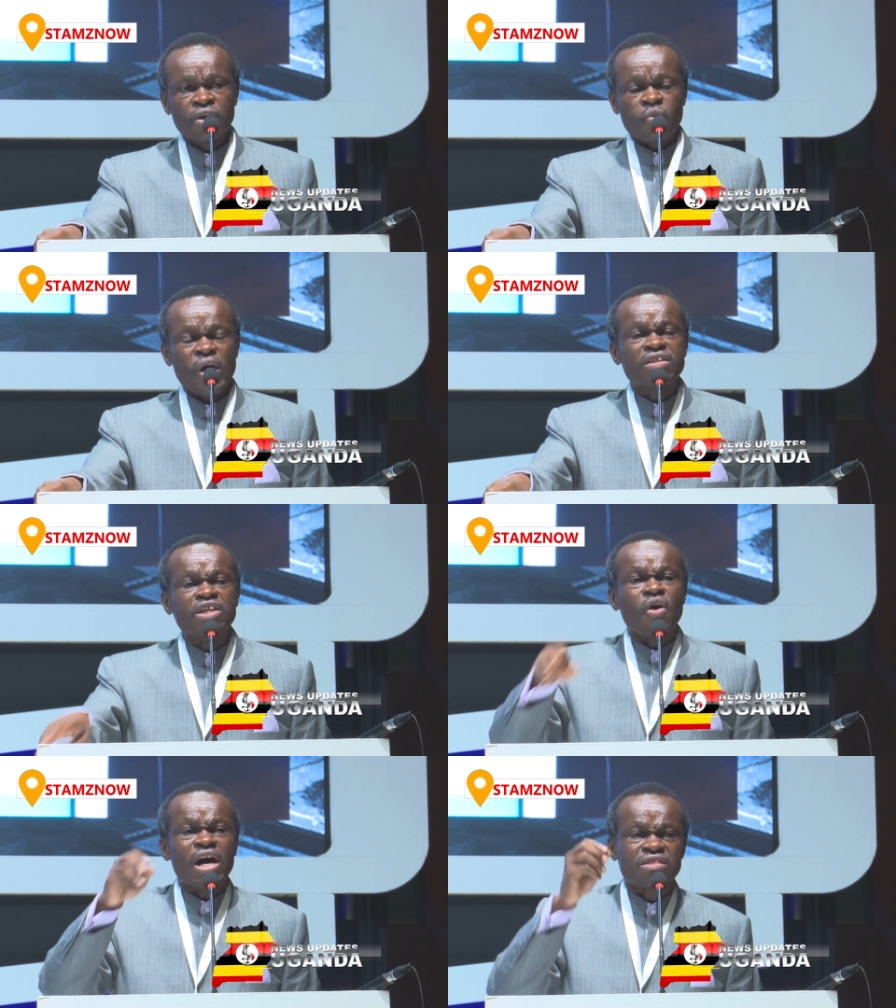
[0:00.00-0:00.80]
when
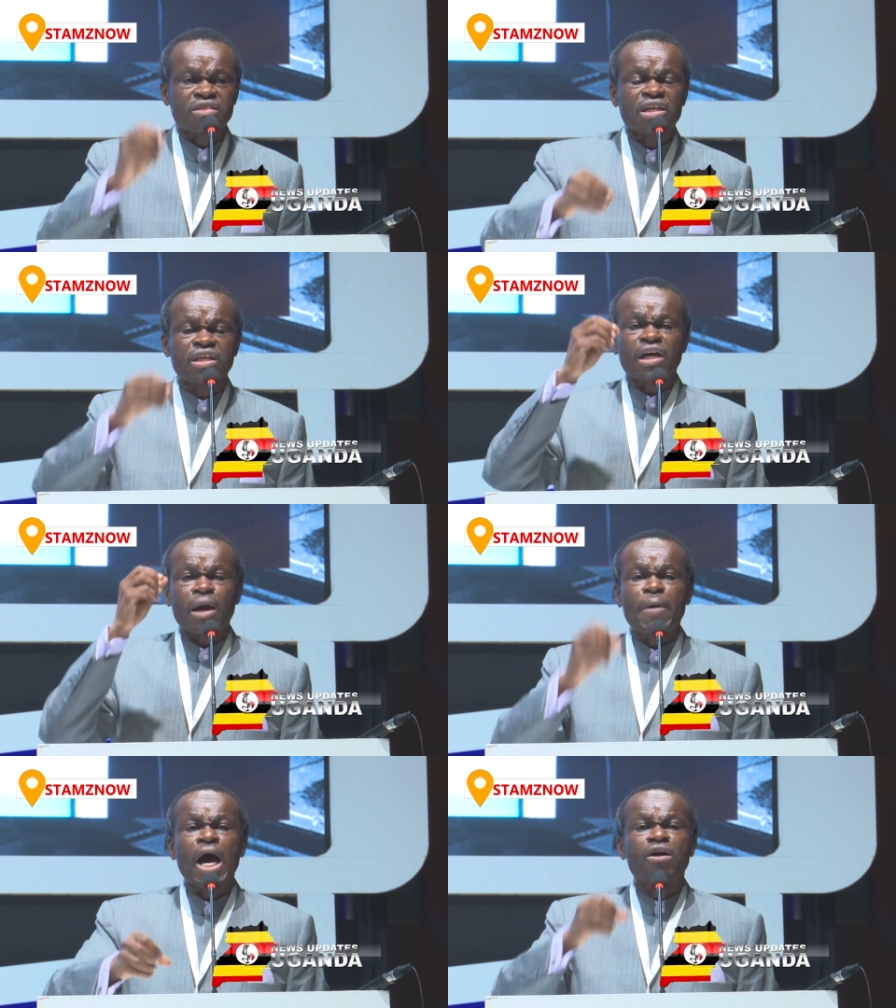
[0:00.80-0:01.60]
they were thinking
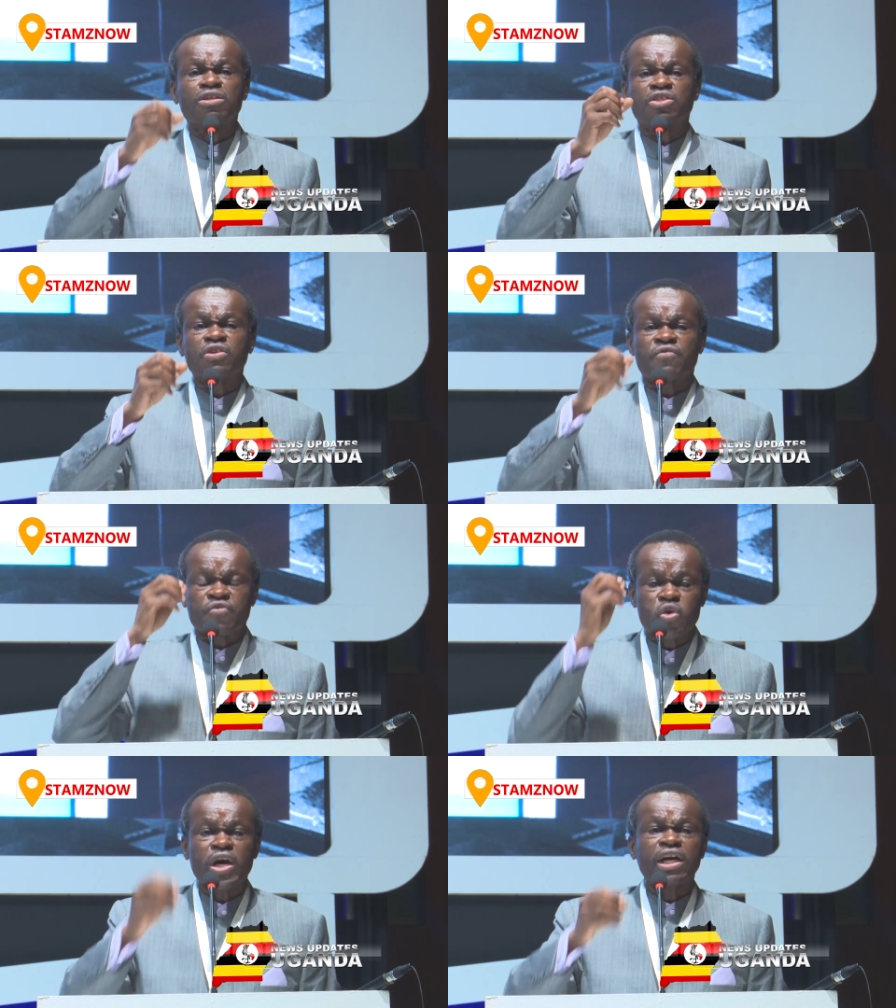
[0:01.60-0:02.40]
about
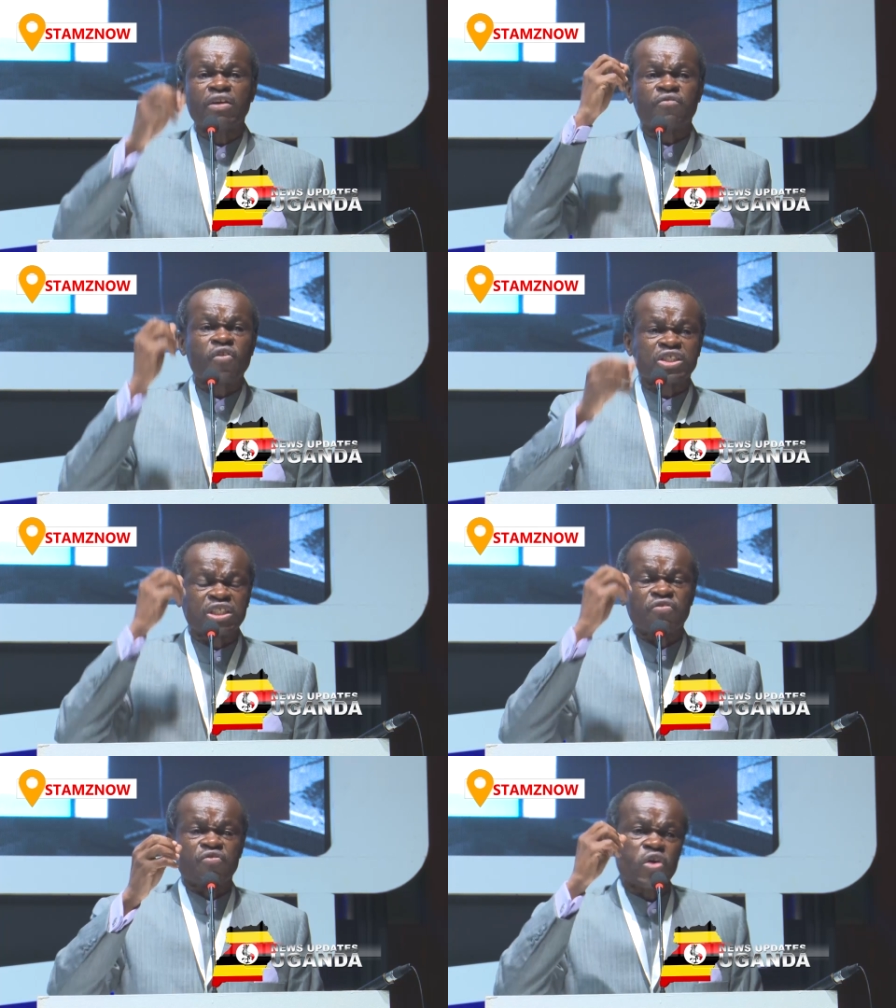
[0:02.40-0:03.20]
fuel,
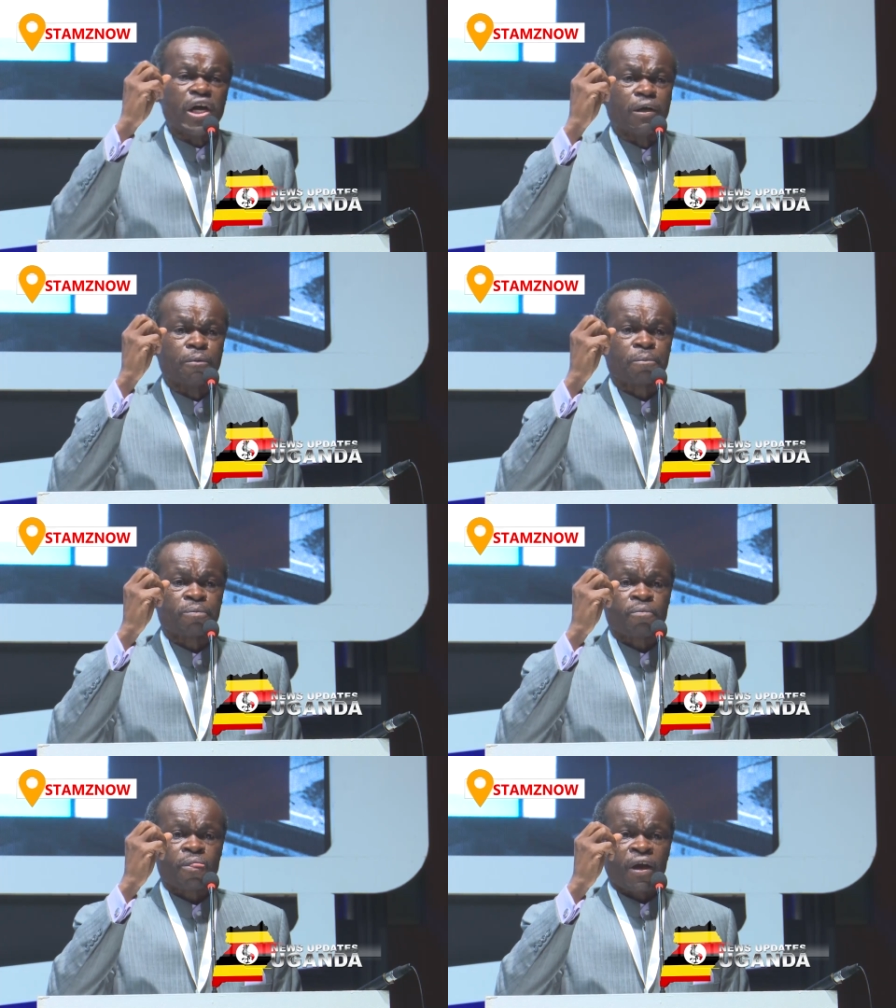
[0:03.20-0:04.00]
fossil fuel,
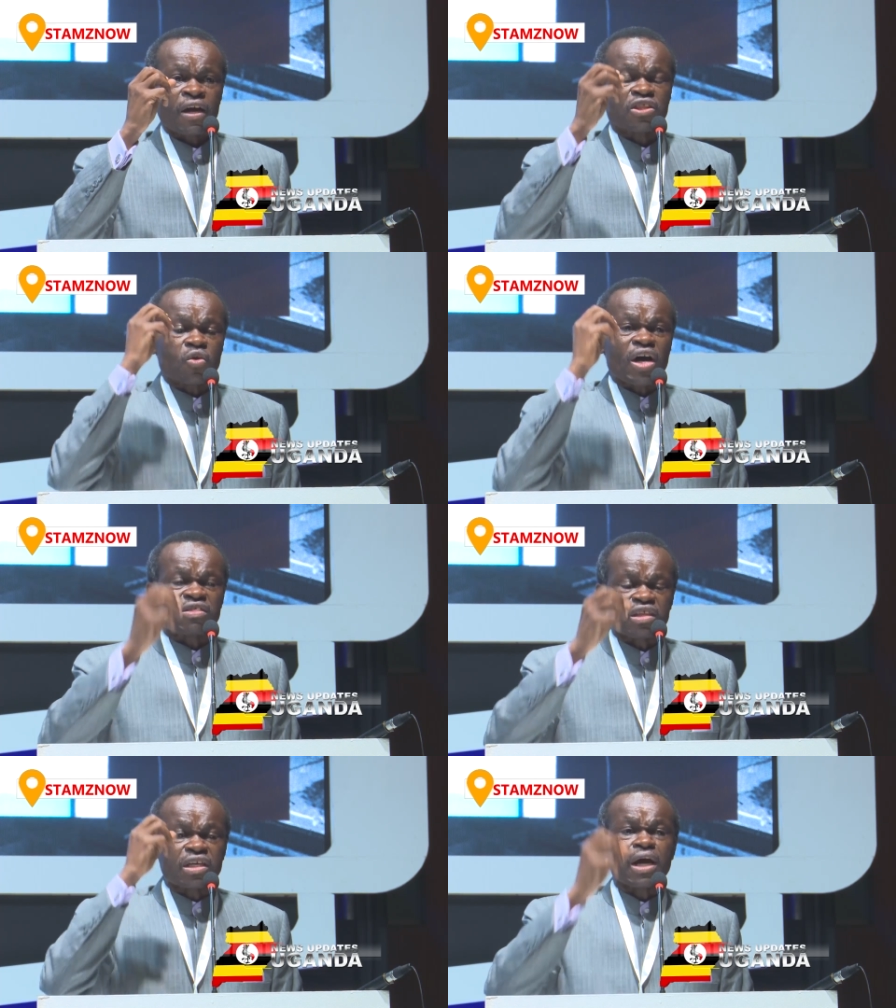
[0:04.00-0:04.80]
and they were
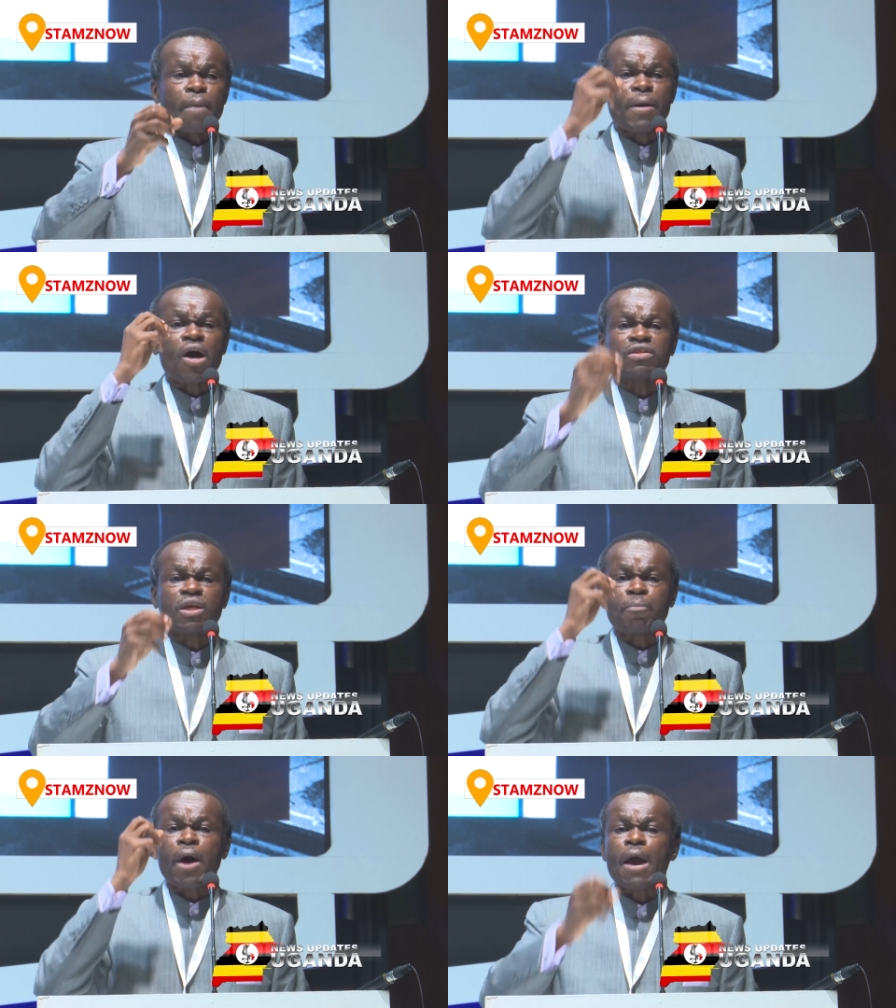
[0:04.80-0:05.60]
thinking about
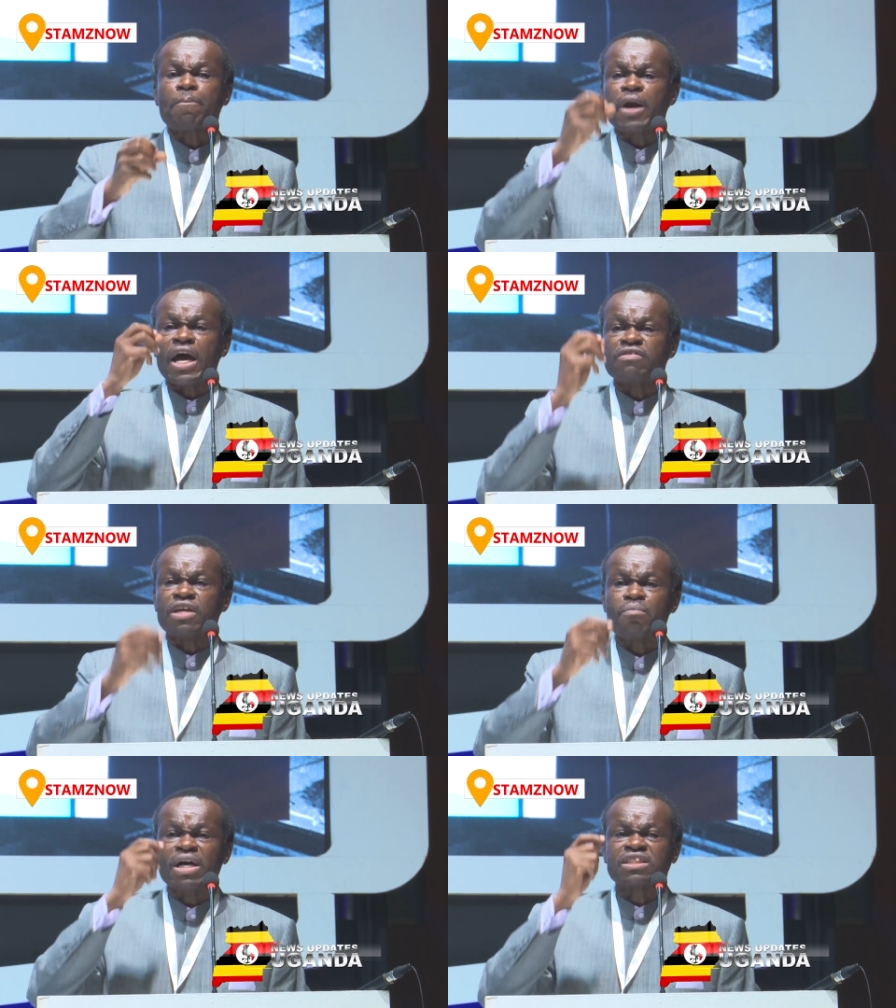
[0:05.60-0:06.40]
the pipeline,
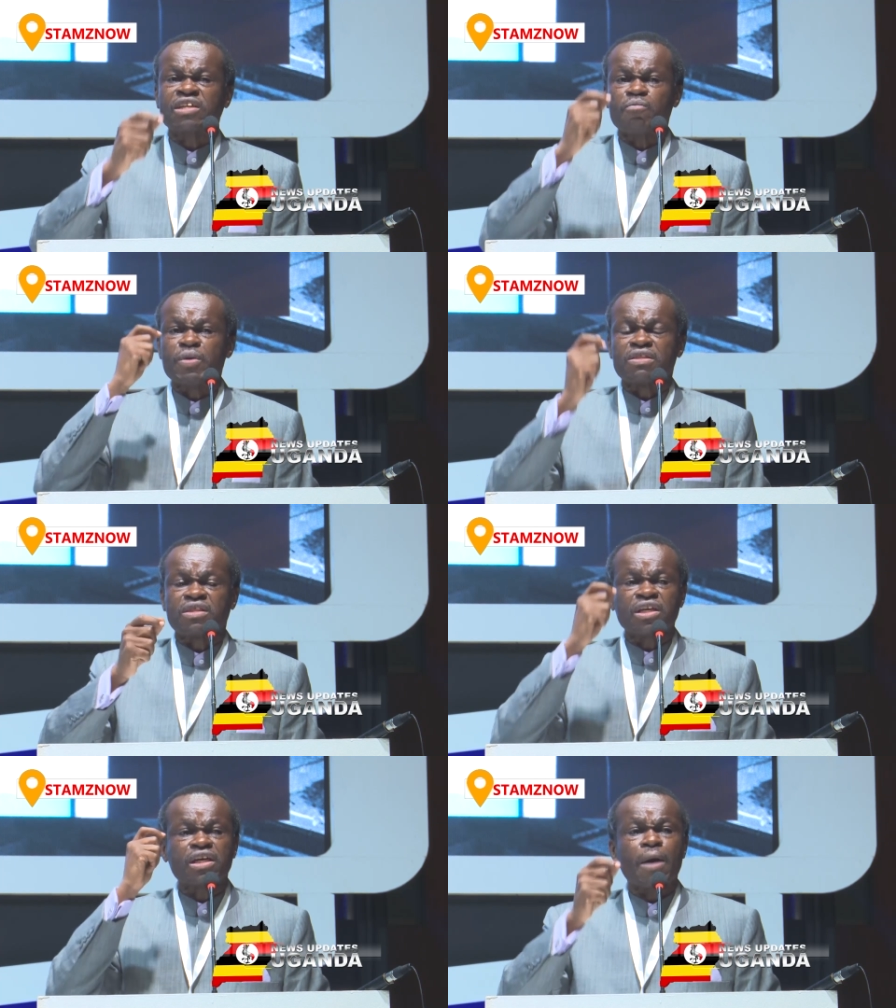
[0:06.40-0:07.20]
they must have been
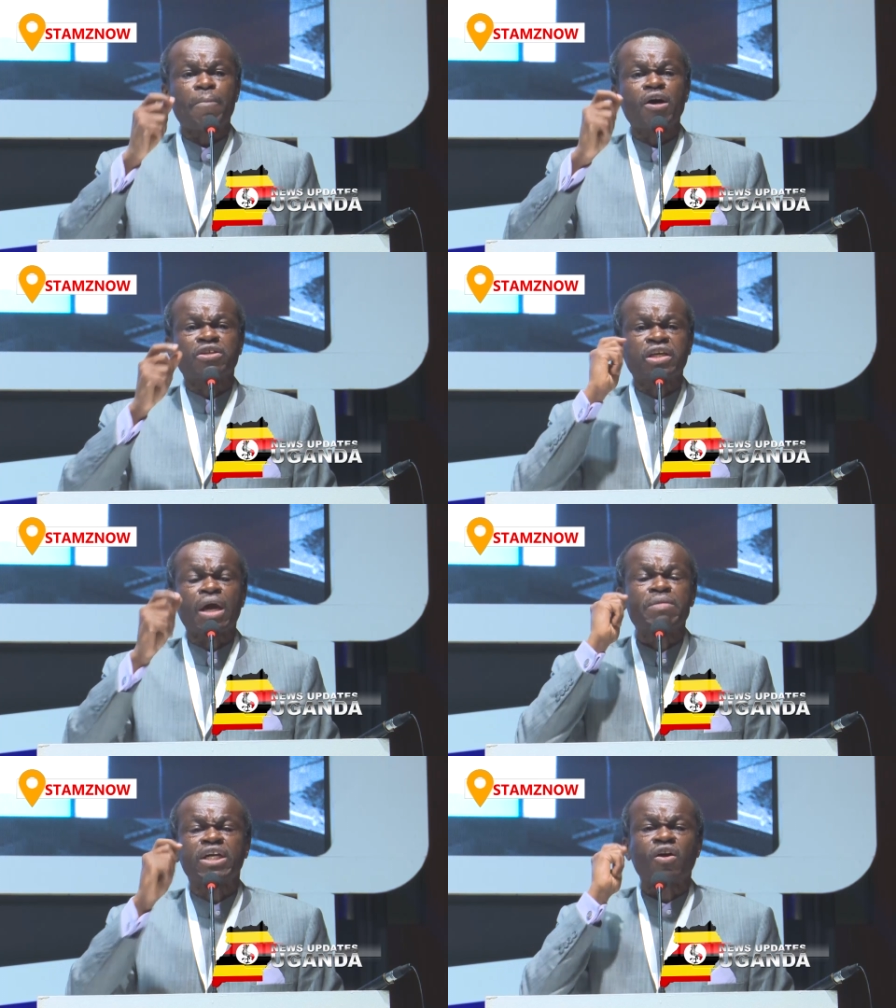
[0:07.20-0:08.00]
thinking about
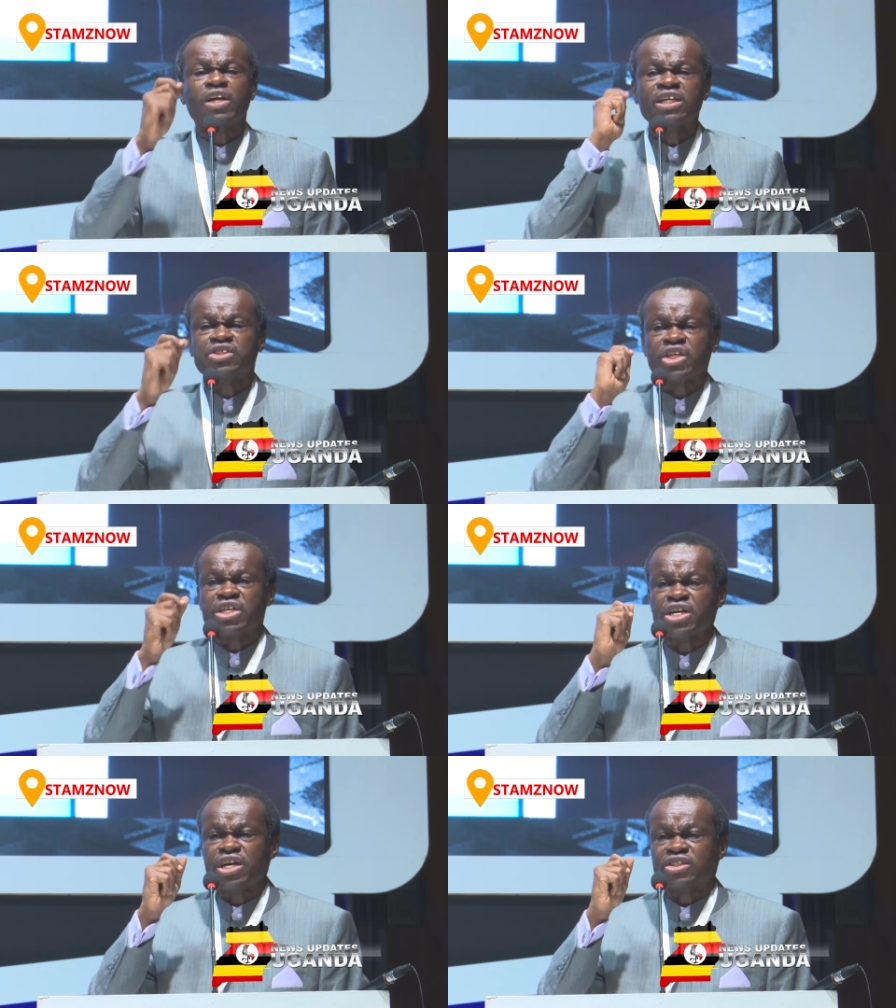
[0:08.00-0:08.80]
chemical
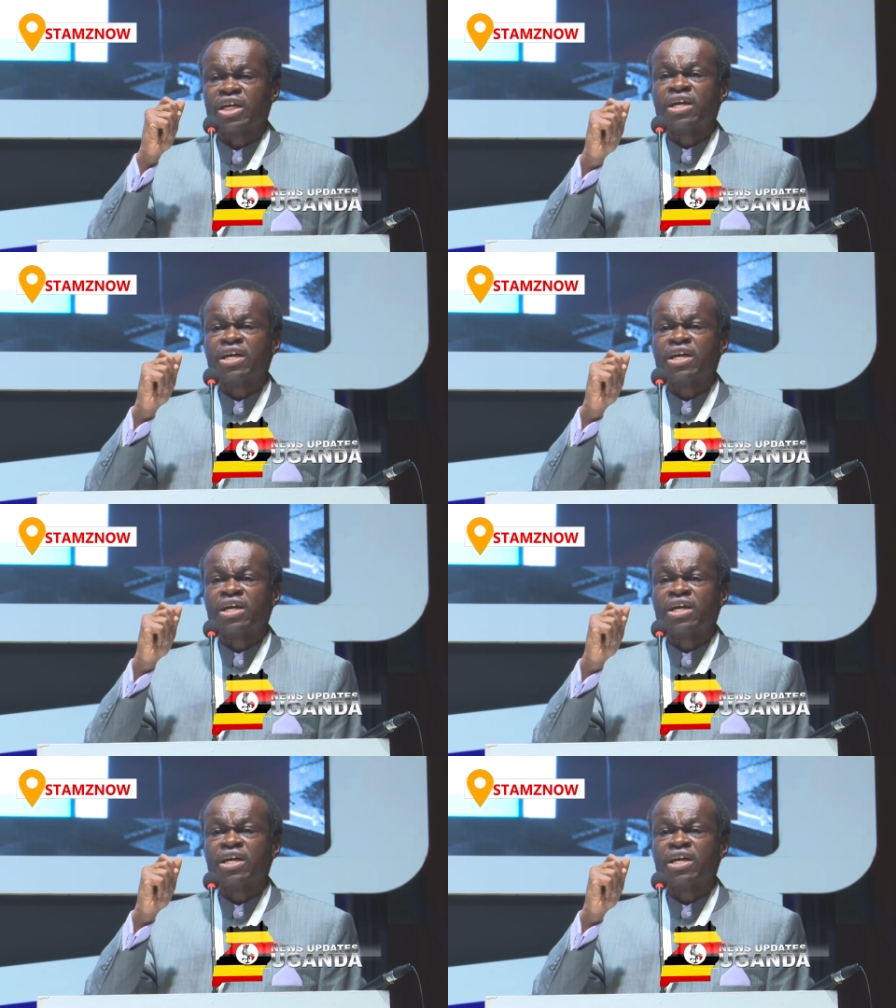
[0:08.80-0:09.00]
engineers